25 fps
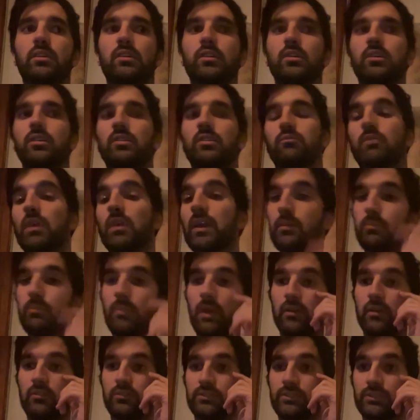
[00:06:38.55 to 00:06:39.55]
RAM
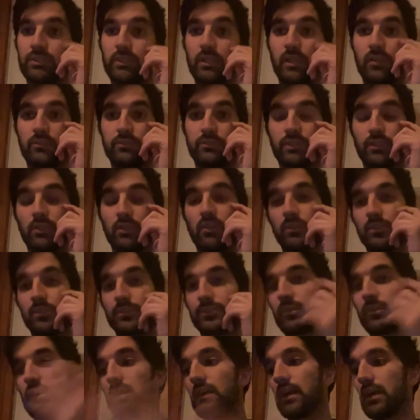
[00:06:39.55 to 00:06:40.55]
mounts, and I was like, oh,
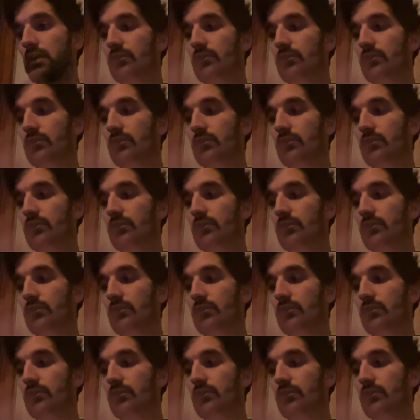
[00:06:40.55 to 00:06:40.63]
that's great.